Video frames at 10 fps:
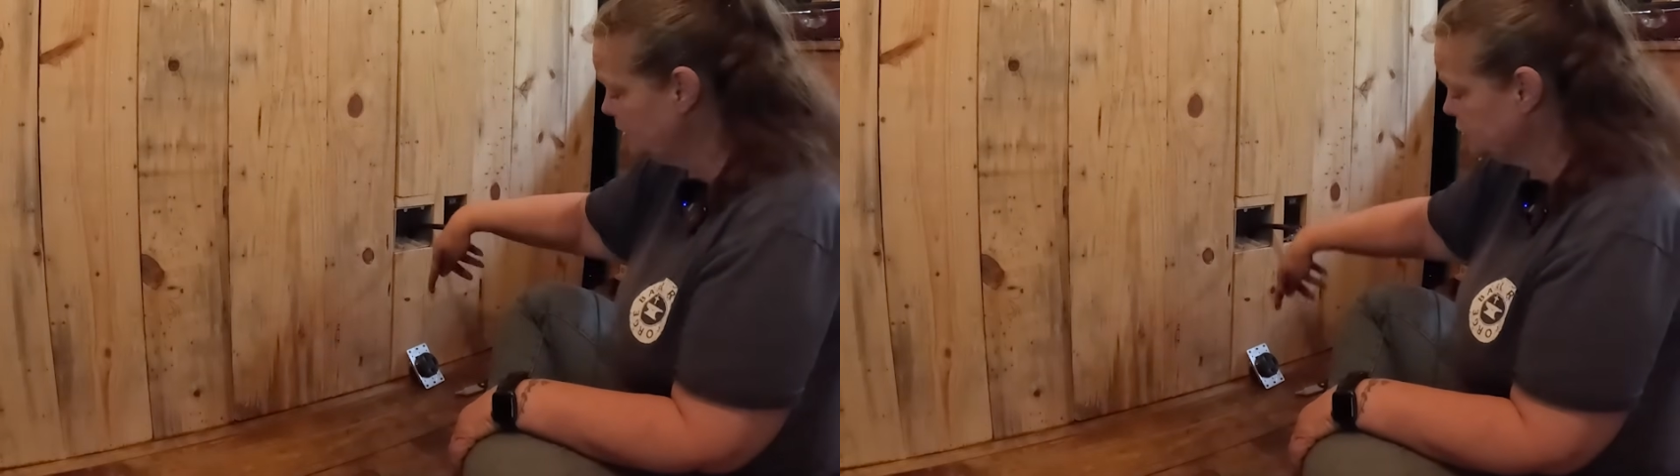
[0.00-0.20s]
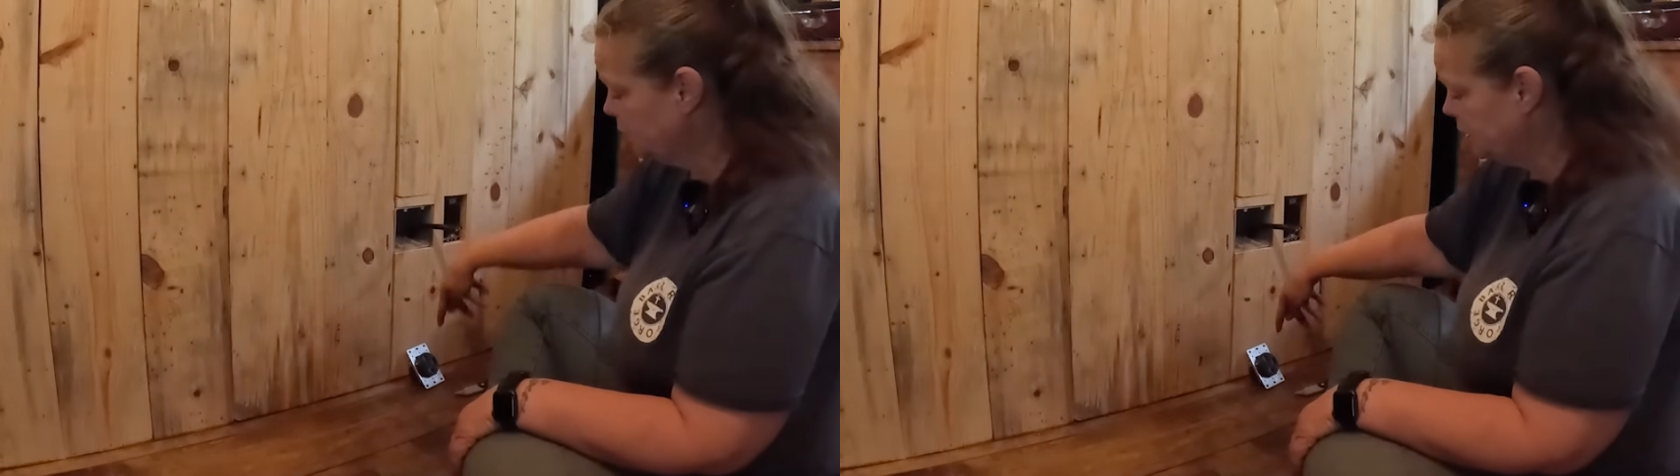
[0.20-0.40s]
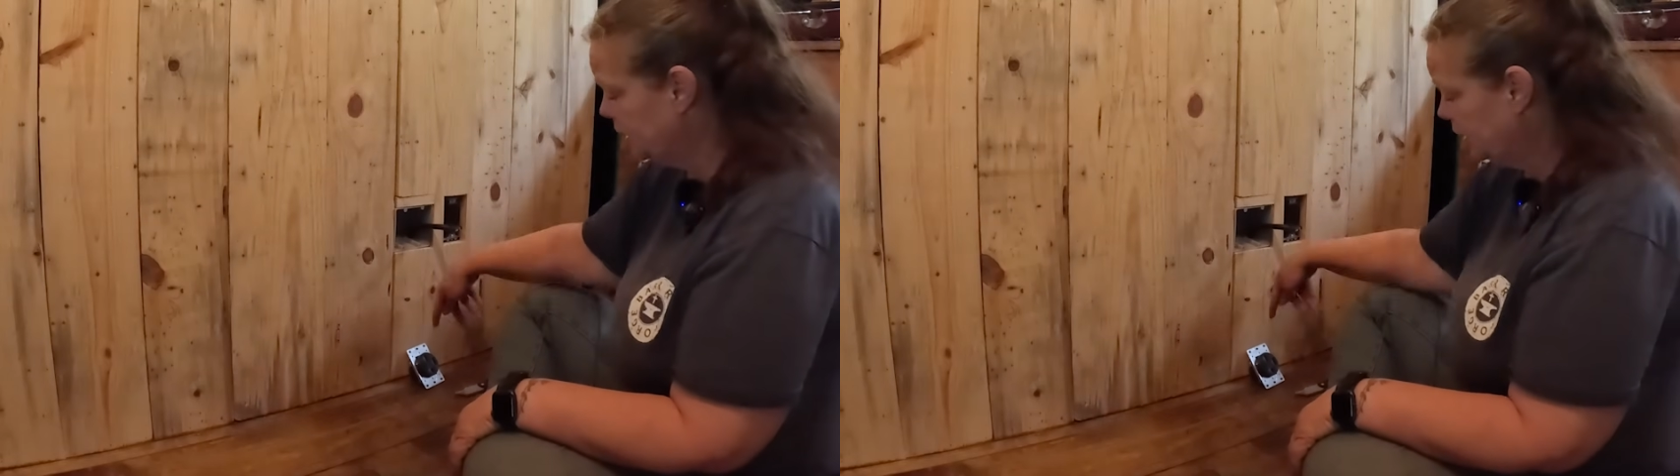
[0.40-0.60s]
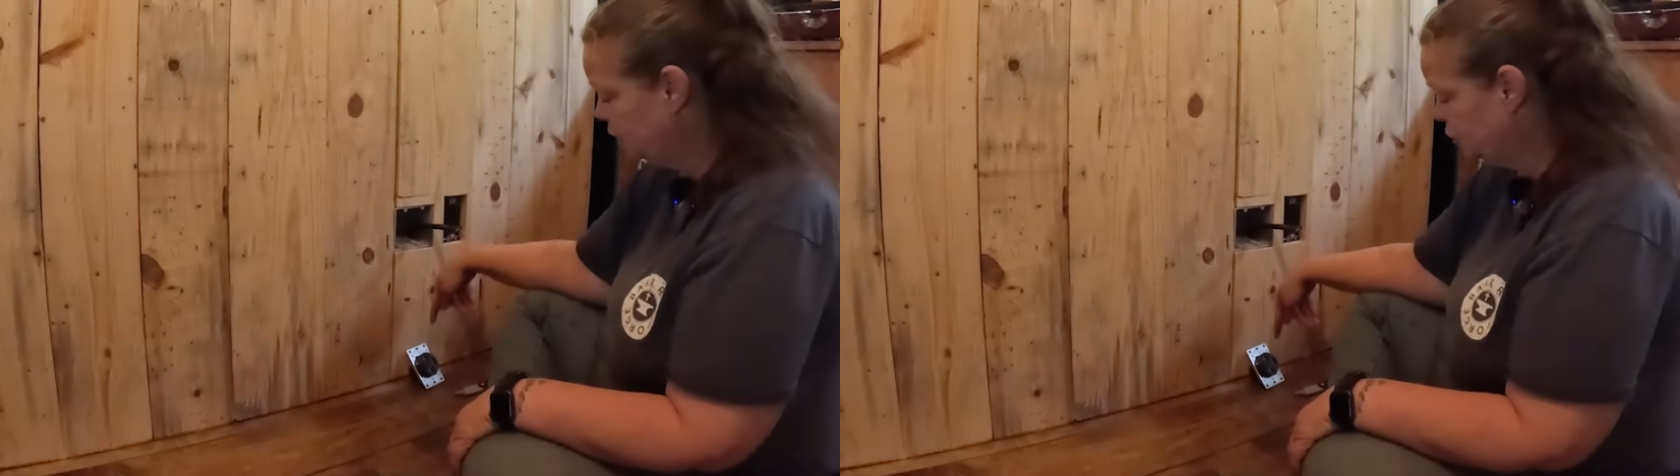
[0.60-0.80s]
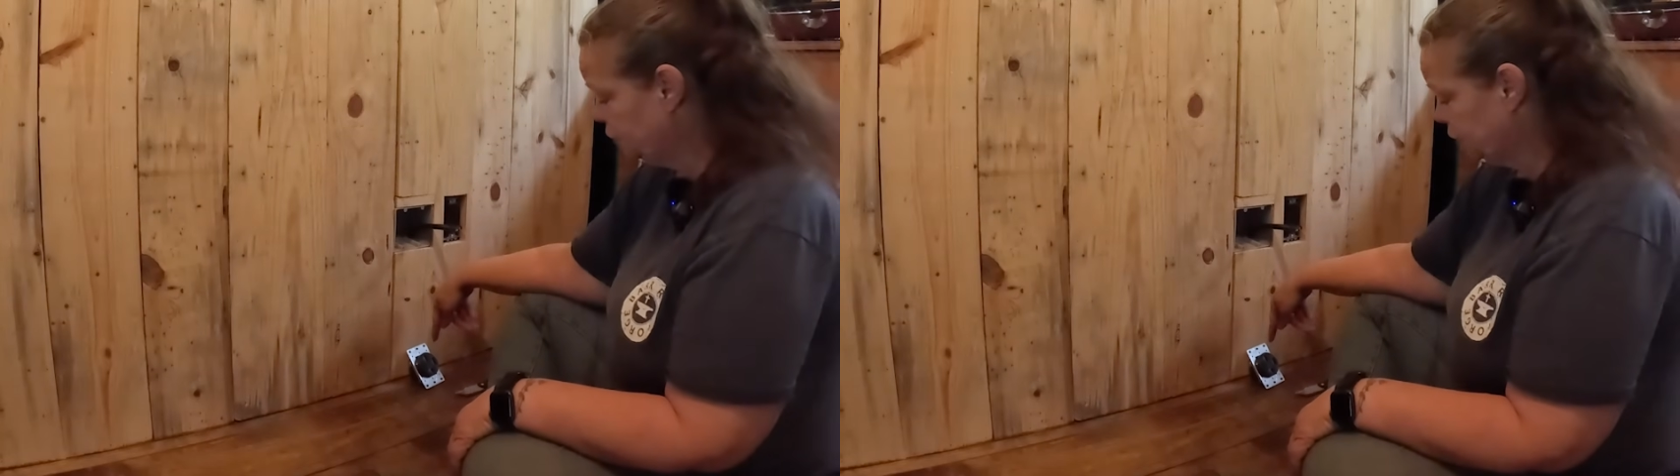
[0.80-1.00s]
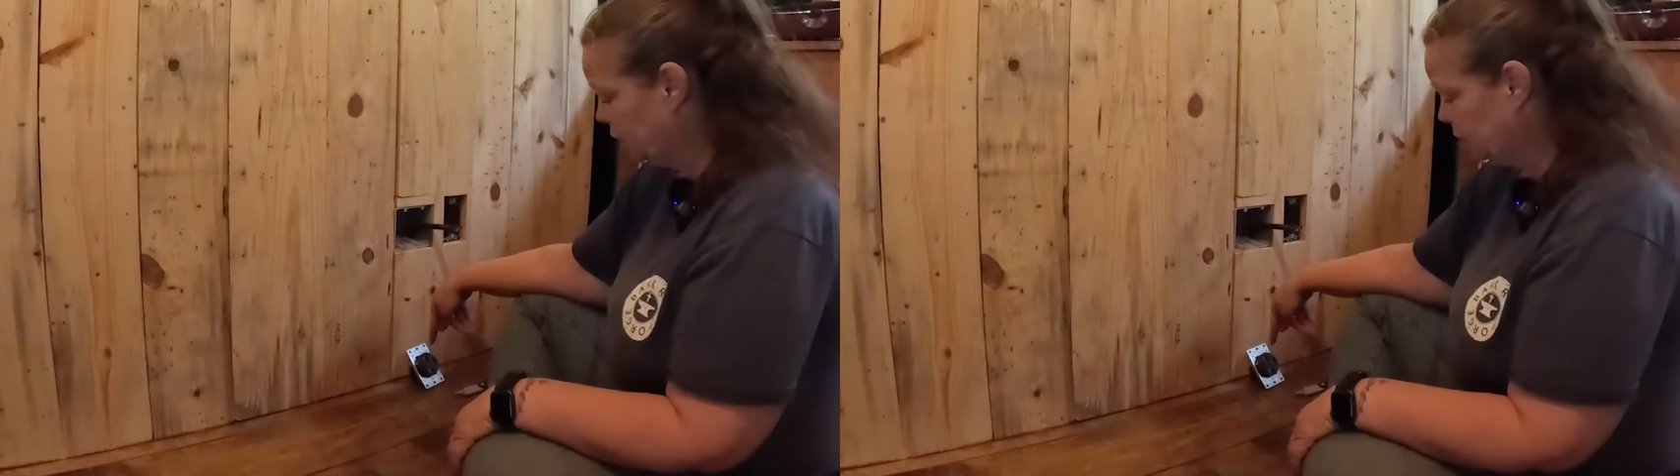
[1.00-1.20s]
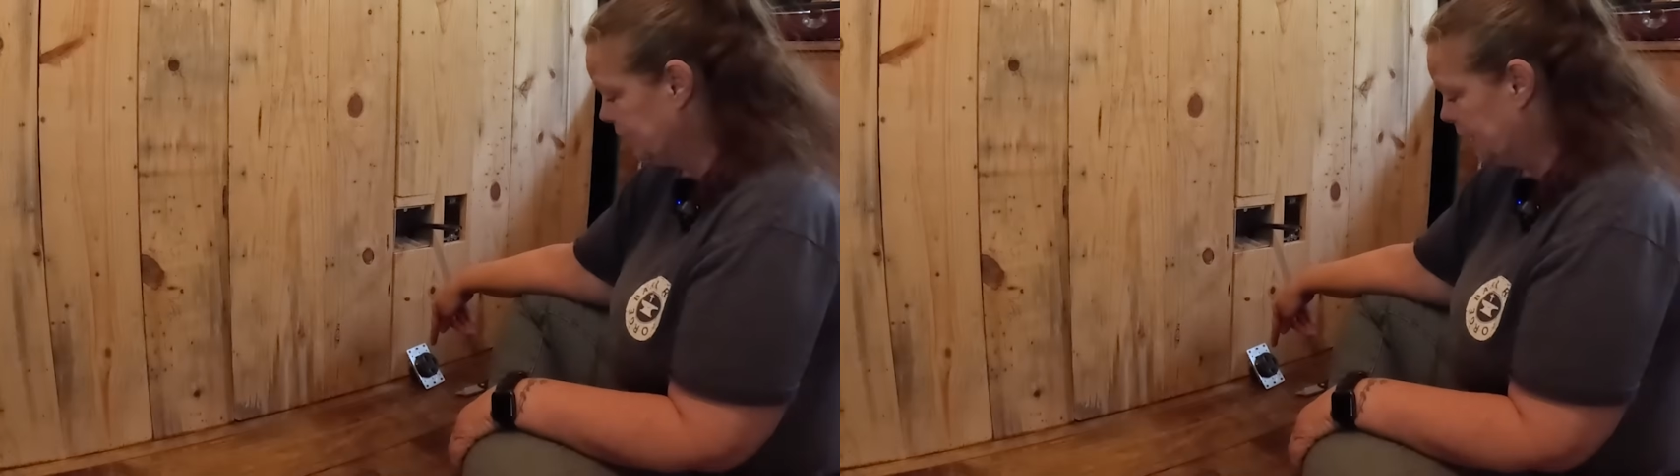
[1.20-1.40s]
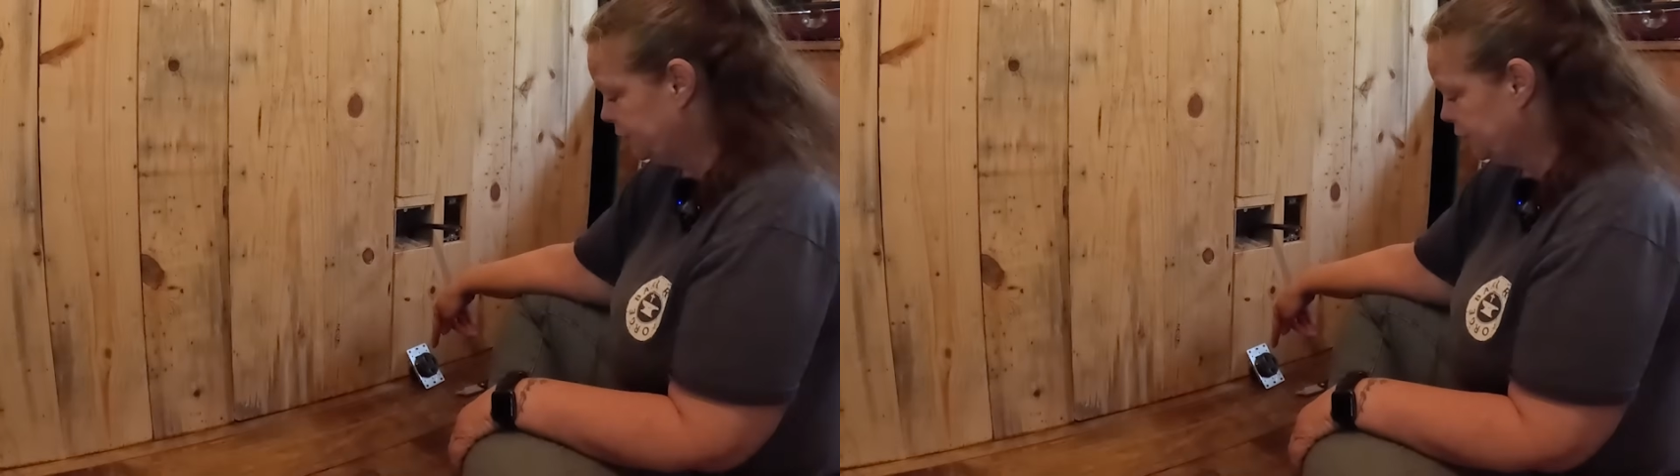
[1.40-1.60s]
So I drilled a hole
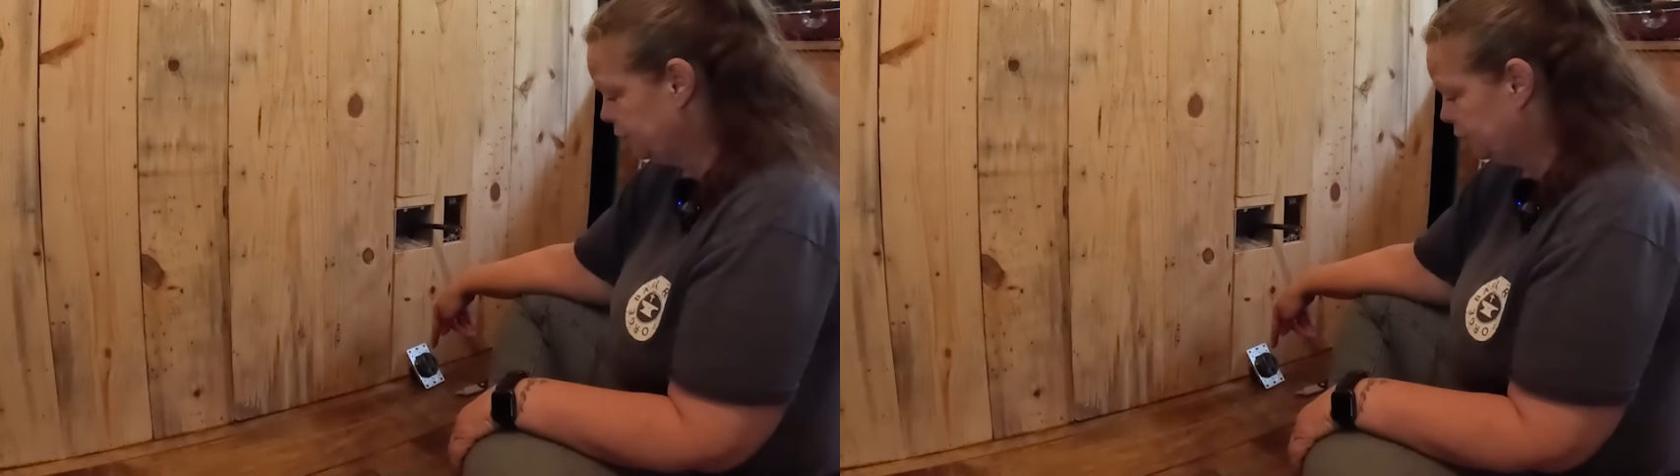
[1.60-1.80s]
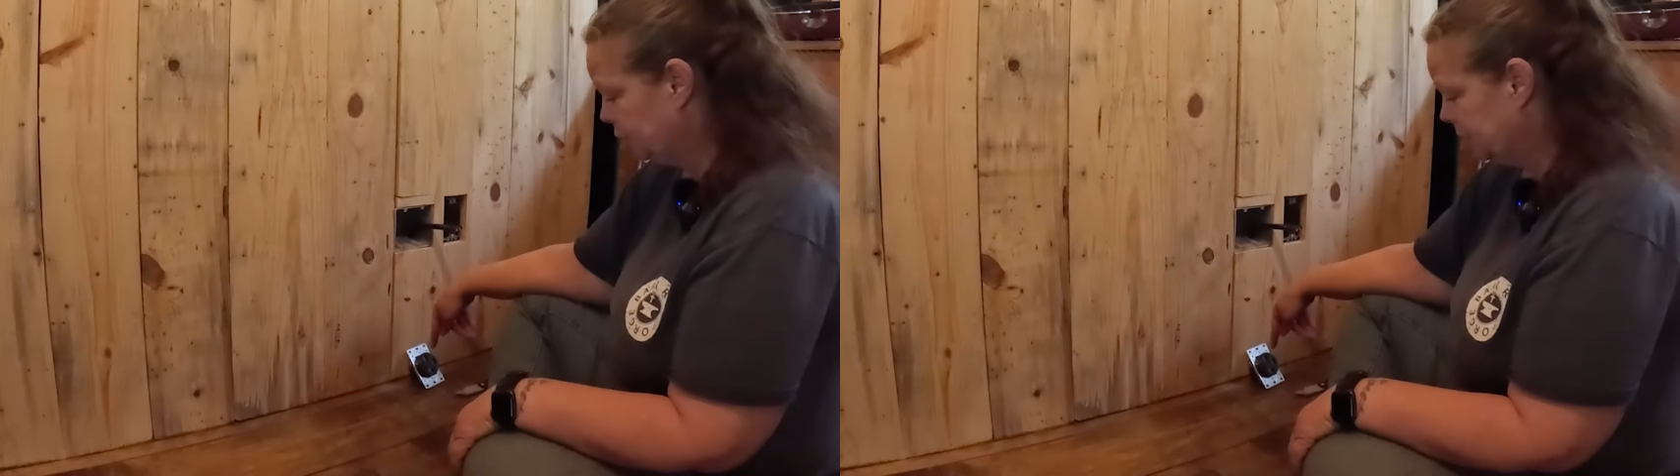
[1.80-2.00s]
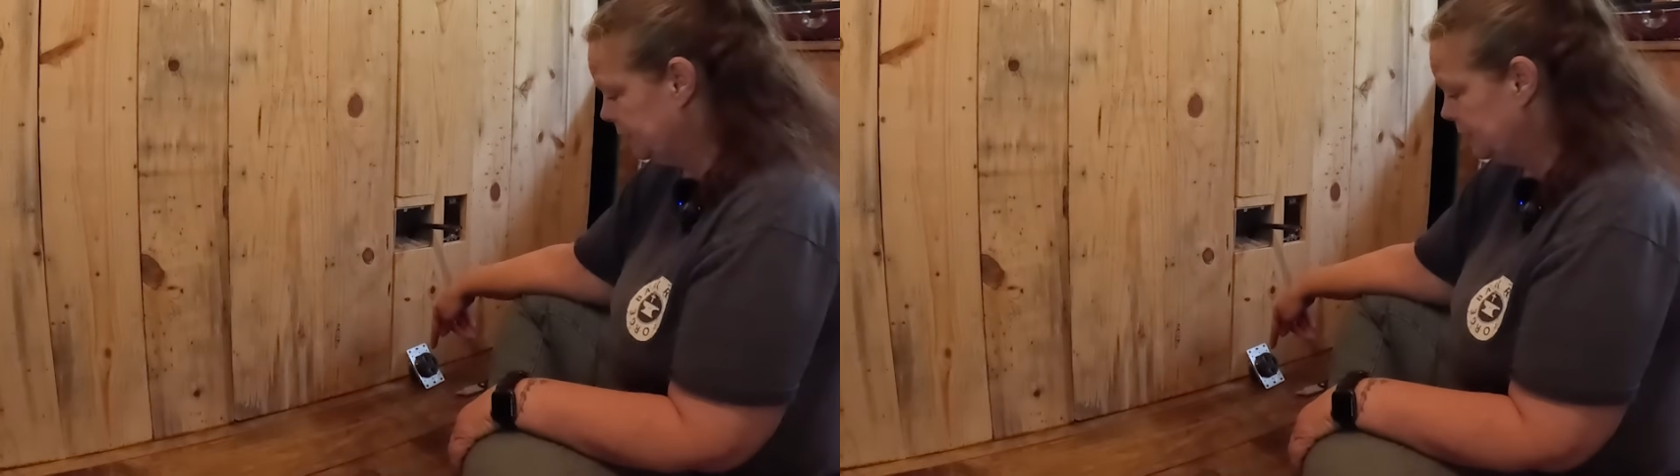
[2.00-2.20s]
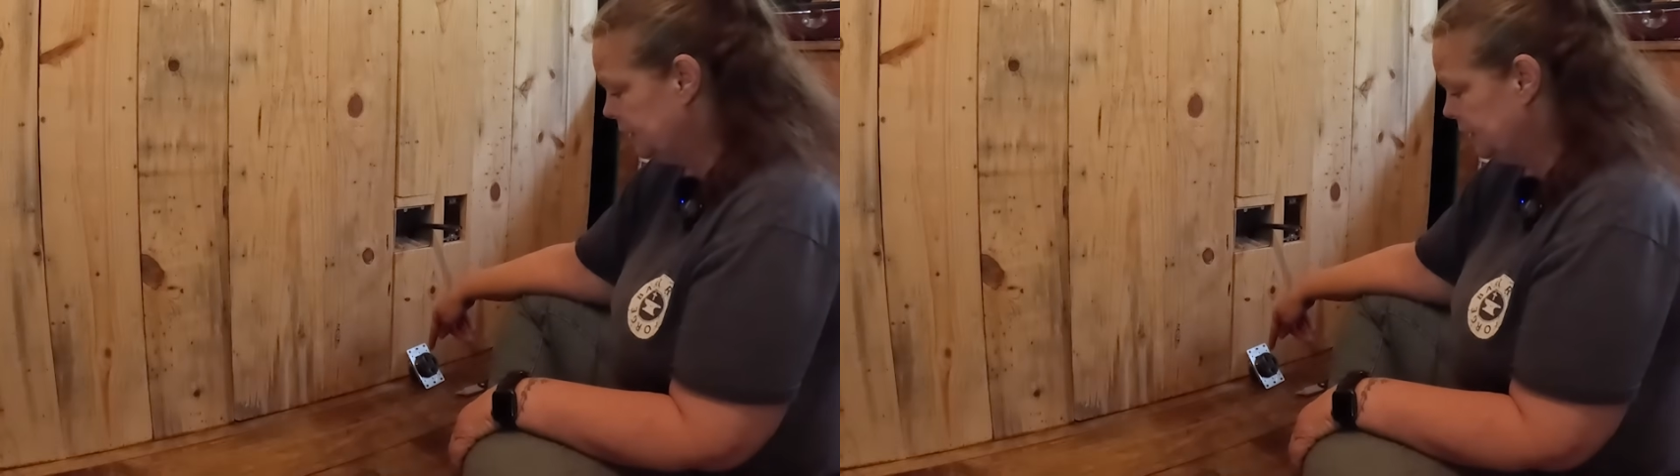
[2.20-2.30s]
down through the floor